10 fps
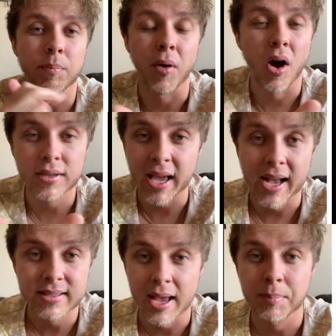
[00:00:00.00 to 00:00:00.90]

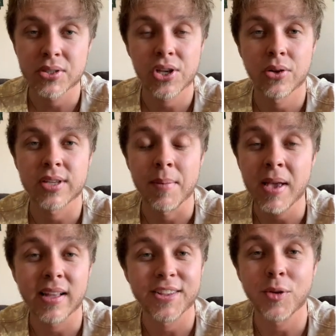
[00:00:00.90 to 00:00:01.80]
podcast episodes, I make
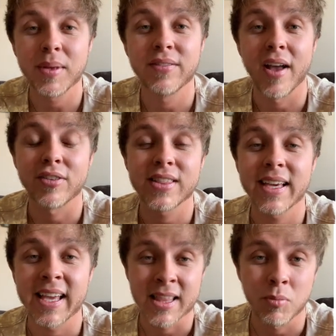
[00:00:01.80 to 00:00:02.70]
a little bit of everything
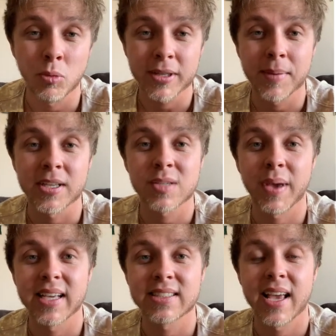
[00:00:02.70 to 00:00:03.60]
in the mobile gaming
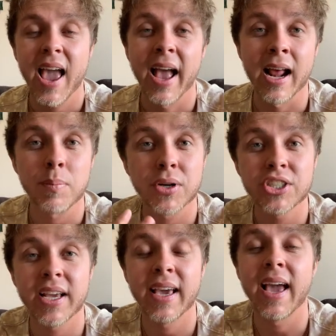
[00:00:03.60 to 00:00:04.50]
space, and I
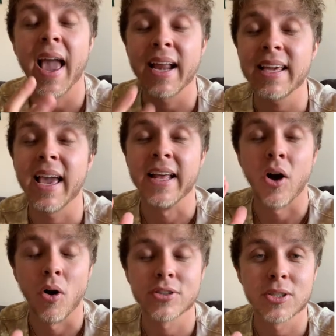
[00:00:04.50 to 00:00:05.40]
appreciate any and
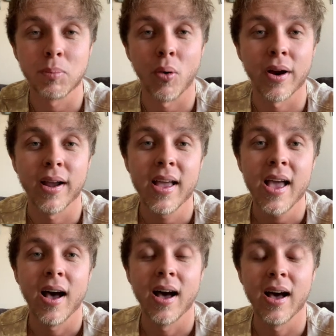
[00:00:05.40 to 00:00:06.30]
all support.
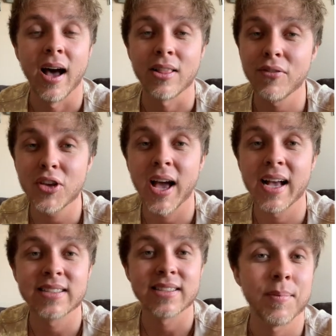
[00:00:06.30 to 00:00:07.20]
I love you
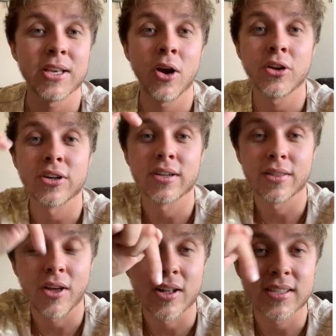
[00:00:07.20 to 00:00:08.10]
guys. know your
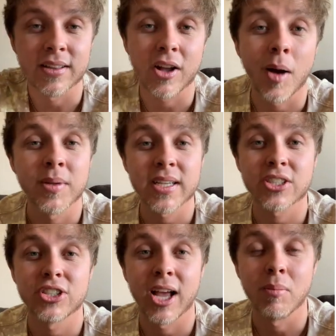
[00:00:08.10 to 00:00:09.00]
thoughts in the comment
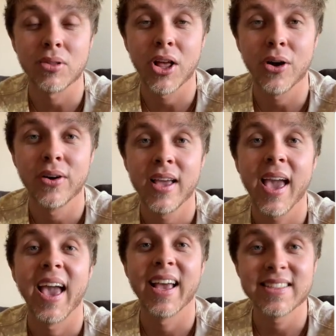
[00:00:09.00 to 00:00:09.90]
section down below,
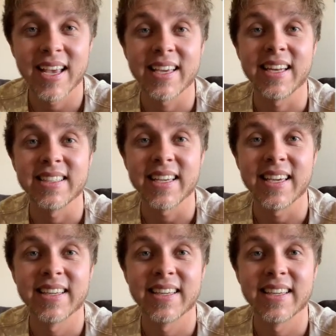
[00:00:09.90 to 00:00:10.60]
and take it easy.